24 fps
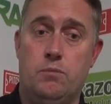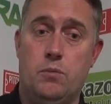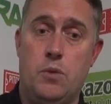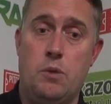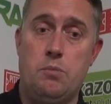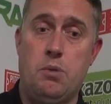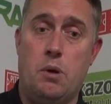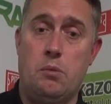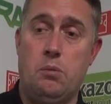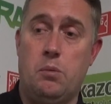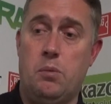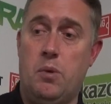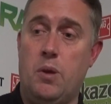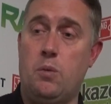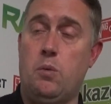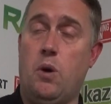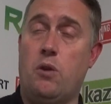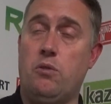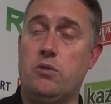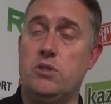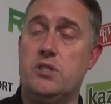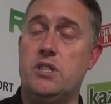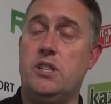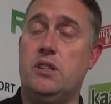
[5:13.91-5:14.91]
we probably
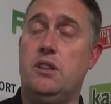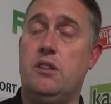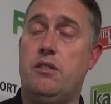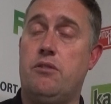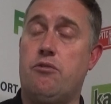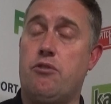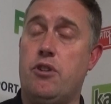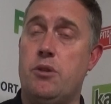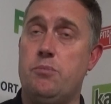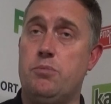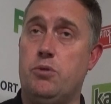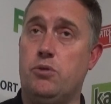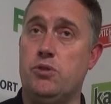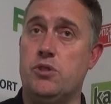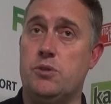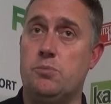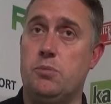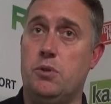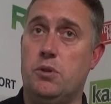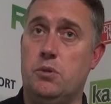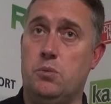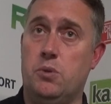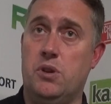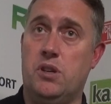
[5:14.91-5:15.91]
warranted the 3 points,
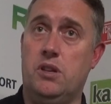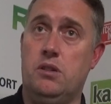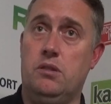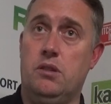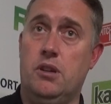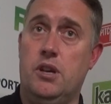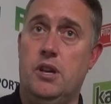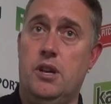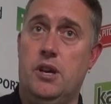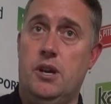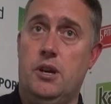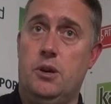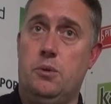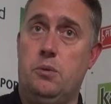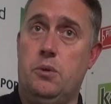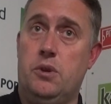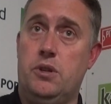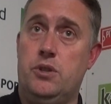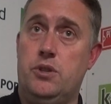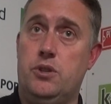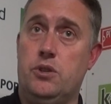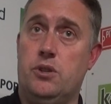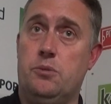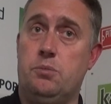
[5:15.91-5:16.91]
but we
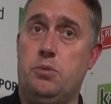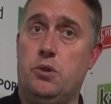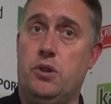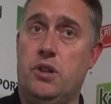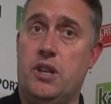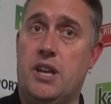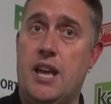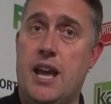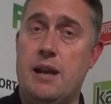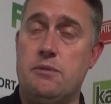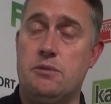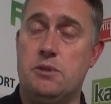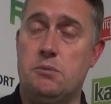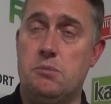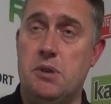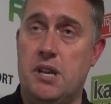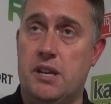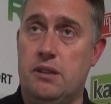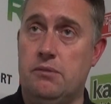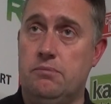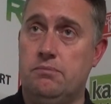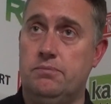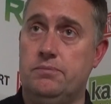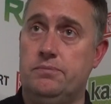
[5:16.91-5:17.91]
should have put the game to
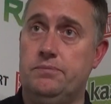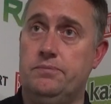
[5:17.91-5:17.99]
bed.